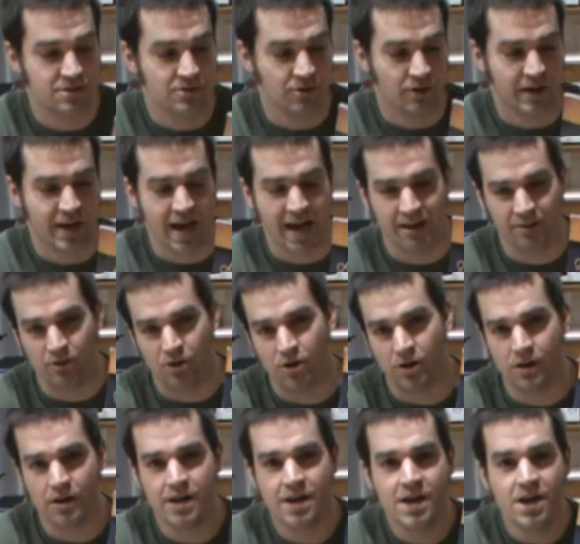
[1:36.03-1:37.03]
their
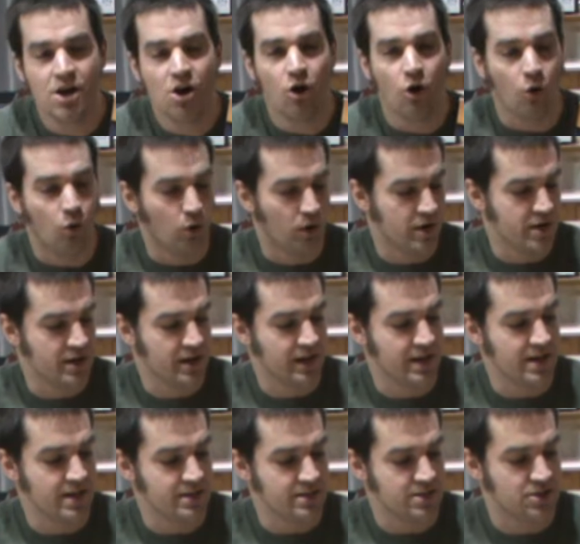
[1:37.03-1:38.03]
catalog or you can
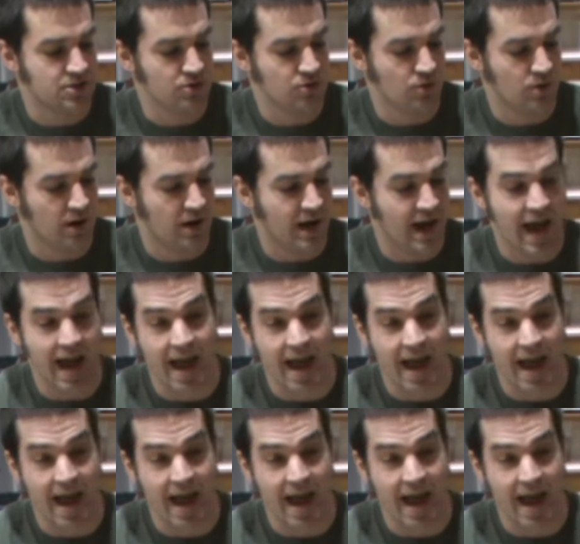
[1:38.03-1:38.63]
get to uh,